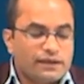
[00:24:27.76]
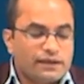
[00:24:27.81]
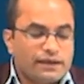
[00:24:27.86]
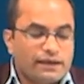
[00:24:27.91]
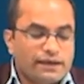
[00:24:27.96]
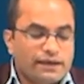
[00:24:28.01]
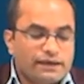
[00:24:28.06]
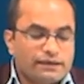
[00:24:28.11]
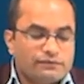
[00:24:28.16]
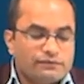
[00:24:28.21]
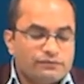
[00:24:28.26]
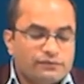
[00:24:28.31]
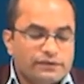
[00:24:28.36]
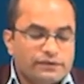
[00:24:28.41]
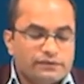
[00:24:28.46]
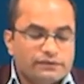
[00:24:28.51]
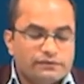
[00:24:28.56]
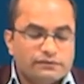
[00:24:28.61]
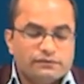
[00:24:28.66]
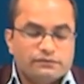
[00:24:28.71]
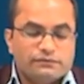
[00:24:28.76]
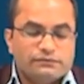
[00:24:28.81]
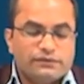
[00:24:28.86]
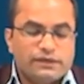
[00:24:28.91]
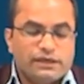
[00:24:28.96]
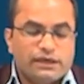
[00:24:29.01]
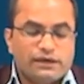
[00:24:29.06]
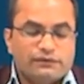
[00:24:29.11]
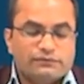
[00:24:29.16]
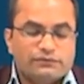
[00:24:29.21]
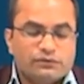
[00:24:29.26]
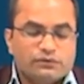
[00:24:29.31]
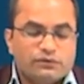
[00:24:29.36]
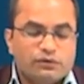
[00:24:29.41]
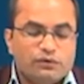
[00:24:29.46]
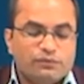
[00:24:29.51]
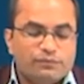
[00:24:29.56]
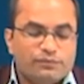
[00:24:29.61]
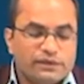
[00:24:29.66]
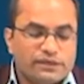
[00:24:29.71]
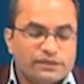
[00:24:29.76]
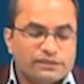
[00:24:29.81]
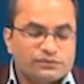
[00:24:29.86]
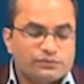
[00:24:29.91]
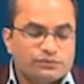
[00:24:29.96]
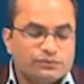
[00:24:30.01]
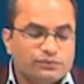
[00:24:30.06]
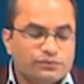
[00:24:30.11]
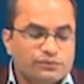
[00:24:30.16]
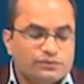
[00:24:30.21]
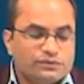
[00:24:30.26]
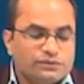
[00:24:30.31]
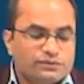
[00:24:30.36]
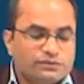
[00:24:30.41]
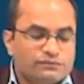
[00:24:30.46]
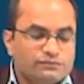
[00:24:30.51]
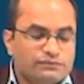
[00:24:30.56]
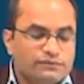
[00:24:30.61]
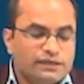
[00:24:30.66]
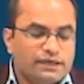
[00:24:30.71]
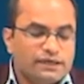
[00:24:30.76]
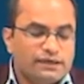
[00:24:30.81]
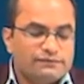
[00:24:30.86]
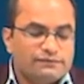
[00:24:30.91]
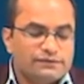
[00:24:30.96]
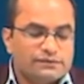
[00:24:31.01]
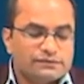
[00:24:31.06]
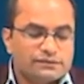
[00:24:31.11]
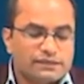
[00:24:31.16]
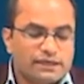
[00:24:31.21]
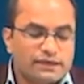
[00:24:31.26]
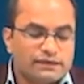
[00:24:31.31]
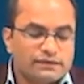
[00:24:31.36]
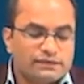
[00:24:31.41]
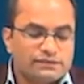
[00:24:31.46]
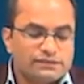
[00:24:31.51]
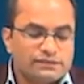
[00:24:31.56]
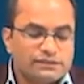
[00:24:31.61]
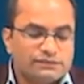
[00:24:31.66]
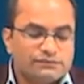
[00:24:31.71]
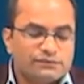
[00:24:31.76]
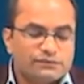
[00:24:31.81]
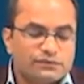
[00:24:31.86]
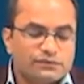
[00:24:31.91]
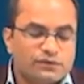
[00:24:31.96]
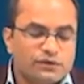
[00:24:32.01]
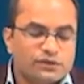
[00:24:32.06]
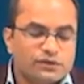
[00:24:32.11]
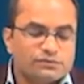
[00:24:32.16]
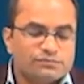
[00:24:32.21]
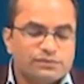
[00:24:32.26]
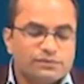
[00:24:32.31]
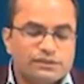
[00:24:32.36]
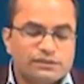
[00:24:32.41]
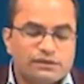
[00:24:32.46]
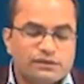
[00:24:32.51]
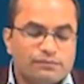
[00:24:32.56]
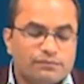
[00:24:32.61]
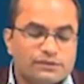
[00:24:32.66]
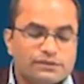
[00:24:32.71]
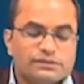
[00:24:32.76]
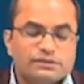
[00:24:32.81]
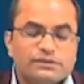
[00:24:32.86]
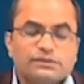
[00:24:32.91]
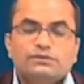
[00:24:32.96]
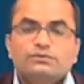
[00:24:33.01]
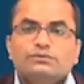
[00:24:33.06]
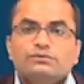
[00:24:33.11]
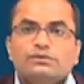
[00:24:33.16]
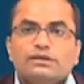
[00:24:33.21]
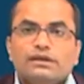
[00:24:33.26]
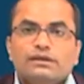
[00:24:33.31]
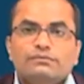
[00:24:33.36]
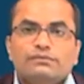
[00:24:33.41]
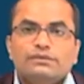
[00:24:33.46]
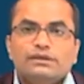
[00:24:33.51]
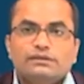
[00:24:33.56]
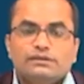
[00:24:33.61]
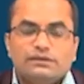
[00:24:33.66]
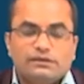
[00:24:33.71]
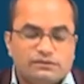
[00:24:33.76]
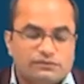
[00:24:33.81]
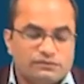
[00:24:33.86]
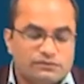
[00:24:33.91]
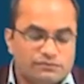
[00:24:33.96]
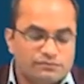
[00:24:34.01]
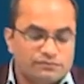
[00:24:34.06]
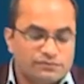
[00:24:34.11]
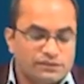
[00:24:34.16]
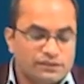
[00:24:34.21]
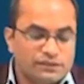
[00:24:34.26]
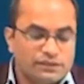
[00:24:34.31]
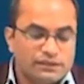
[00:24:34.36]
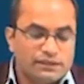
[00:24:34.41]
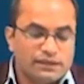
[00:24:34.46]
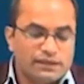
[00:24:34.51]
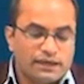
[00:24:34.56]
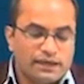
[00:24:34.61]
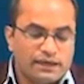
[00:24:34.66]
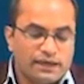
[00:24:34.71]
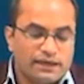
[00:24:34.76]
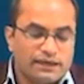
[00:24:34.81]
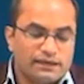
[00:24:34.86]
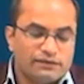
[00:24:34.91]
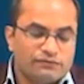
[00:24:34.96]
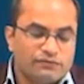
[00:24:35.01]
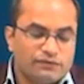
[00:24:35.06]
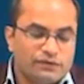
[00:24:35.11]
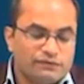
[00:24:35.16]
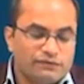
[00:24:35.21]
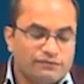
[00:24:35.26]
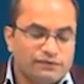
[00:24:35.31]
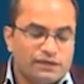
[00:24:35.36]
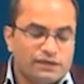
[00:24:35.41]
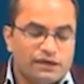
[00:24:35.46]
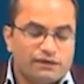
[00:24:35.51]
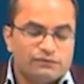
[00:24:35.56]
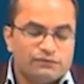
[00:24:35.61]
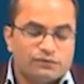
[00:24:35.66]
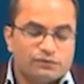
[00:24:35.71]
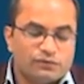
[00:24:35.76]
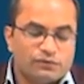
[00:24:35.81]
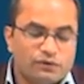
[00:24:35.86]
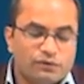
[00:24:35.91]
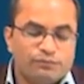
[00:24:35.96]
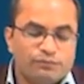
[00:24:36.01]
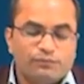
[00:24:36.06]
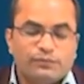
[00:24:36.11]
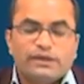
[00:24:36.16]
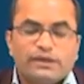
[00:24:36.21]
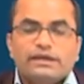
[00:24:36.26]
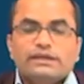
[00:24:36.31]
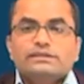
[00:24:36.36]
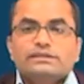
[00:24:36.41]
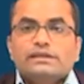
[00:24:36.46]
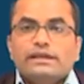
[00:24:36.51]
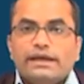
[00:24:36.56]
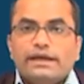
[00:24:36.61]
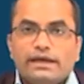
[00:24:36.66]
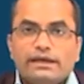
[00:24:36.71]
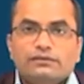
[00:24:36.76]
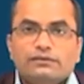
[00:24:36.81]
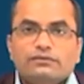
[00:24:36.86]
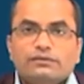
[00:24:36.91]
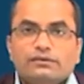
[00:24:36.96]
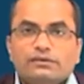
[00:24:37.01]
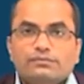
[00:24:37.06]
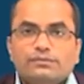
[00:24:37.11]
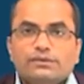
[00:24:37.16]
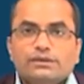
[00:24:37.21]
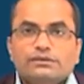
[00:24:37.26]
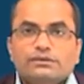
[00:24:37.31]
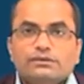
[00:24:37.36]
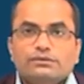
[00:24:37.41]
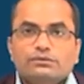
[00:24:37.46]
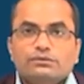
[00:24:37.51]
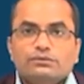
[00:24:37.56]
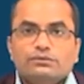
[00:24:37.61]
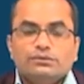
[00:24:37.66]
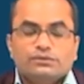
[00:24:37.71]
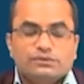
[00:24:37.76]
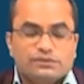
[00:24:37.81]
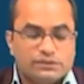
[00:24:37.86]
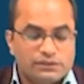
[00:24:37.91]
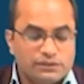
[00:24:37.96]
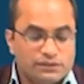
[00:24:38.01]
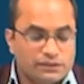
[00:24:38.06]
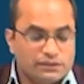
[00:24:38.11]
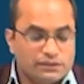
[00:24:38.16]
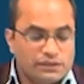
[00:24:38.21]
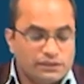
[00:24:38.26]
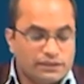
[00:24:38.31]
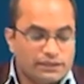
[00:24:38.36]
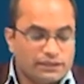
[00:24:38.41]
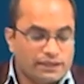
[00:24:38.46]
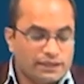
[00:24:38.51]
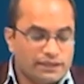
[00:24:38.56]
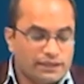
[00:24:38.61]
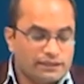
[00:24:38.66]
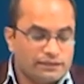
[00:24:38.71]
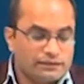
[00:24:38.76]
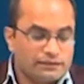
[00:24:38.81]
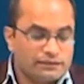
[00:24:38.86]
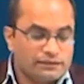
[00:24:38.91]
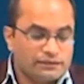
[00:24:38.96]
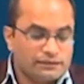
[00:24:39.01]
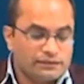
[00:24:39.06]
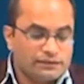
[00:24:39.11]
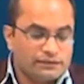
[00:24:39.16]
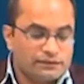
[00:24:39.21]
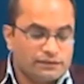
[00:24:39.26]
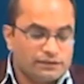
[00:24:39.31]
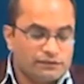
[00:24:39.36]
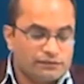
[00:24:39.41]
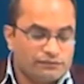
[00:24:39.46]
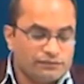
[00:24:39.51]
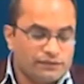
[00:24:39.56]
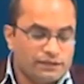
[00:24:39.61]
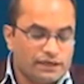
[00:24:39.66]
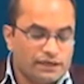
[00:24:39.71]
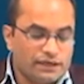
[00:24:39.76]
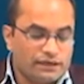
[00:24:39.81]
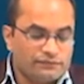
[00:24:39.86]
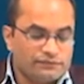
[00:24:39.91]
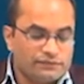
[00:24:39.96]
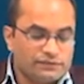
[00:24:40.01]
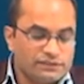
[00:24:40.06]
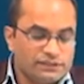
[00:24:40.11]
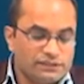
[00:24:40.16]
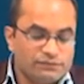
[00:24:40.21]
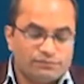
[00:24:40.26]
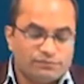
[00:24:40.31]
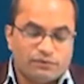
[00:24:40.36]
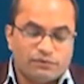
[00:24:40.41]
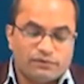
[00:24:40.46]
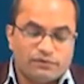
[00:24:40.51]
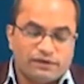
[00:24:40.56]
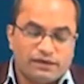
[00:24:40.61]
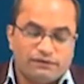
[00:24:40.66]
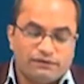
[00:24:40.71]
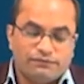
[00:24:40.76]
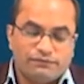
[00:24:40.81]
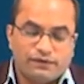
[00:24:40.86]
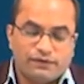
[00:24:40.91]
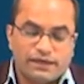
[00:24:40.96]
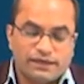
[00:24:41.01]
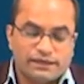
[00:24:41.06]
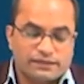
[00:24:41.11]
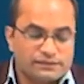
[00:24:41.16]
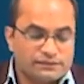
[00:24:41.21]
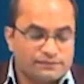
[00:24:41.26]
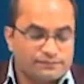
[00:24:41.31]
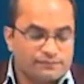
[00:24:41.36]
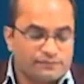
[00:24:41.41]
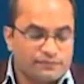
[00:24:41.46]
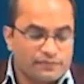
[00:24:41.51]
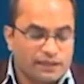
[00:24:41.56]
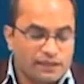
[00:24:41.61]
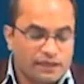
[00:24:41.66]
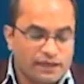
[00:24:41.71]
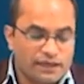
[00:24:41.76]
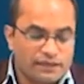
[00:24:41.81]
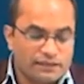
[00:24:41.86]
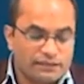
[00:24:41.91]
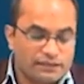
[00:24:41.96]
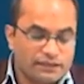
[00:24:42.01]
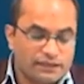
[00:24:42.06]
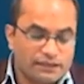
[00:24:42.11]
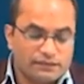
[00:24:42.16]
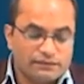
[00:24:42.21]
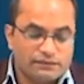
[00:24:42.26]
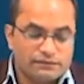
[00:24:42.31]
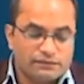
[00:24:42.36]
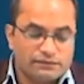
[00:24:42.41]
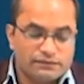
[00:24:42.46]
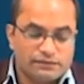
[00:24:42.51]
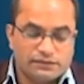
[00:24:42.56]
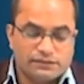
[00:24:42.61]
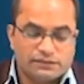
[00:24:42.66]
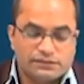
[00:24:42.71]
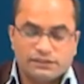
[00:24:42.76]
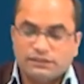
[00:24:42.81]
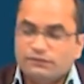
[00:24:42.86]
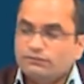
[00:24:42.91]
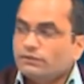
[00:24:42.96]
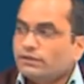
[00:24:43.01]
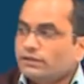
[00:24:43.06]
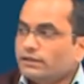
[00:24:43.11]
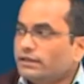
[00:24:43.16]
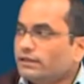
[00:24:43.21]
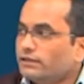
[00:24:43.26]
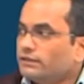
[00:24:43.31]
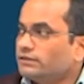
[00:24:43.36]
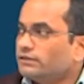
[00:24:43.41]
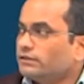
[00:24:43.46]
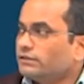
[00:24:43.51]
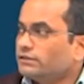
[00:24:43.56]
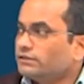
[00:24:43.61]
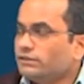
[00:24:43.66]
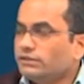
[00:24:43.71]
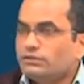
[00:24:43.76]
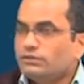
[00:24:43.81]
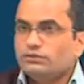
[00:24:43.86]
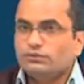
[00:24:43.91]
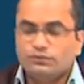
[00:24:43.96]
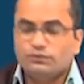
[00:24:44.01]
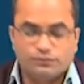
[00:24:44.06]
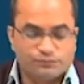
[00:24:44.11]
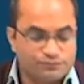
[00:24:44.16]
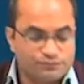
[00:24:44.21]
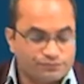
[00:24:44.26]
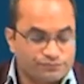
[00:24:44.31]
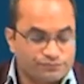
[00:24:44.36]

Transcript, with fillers: and when we have the complex roots we have exactly c 1 cos beta plus c 2 sin beta terms and when we have the complex and the repeated roots again uh, we have this e power alpha x and then this c 1 and c 2